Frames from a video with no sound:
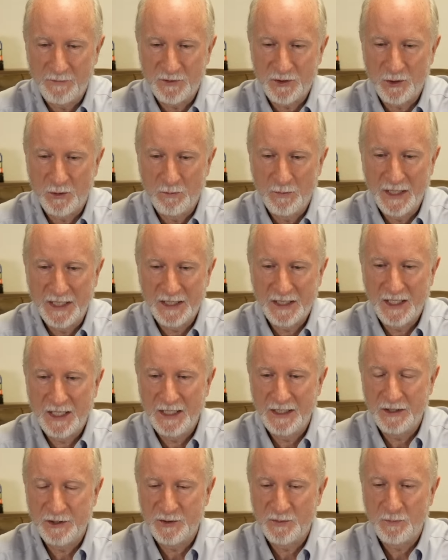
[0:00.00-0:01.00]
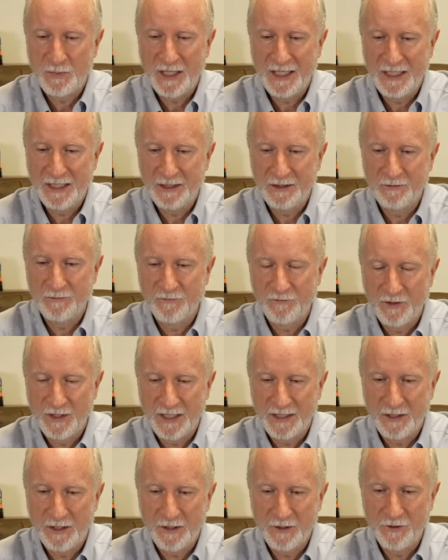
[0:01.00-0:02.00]
So Medicaid is paying for
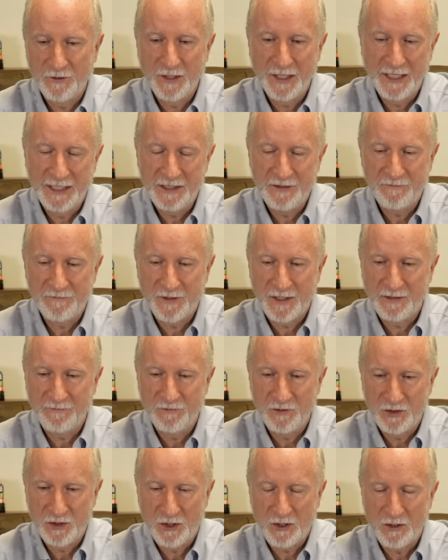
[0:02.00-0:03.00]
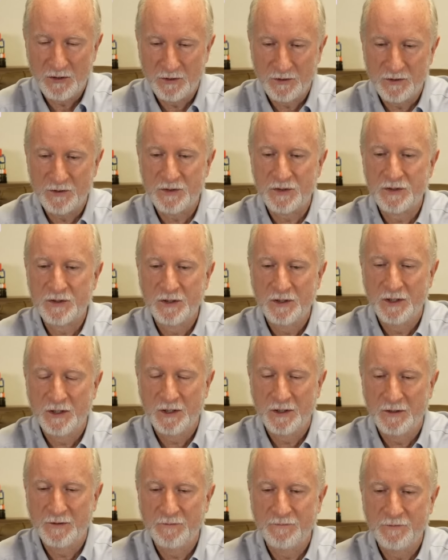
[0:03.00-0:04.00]
that $185
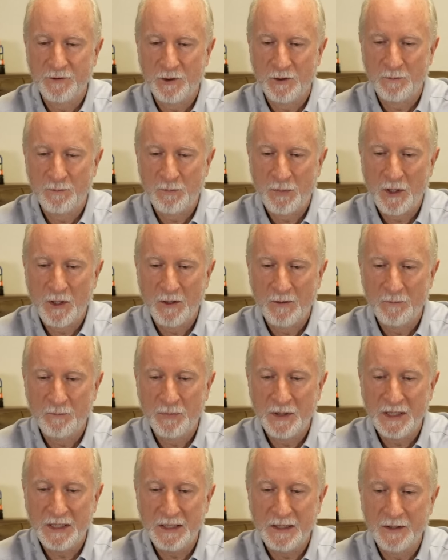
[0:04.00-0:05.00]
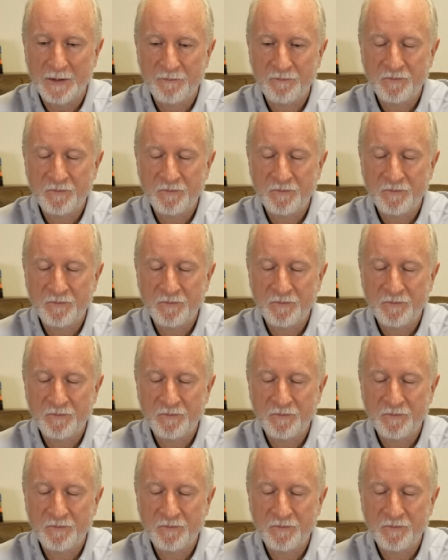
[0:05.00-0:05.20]
of your Part B.